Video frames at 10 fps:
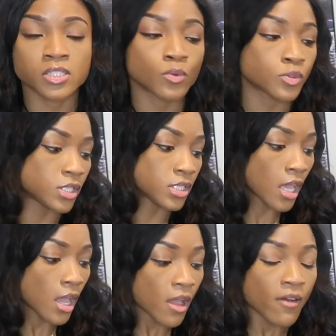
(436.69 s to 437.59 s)
So just
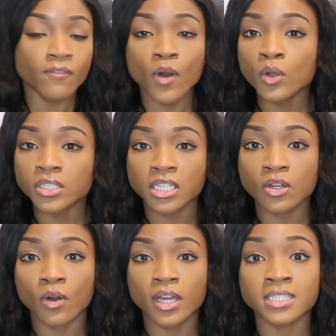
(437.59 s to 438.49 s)
focusing
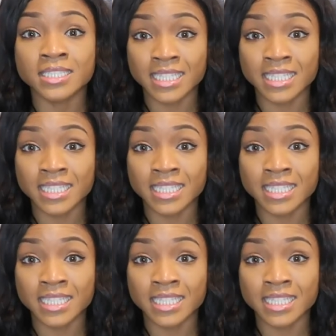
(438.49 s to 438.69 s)
on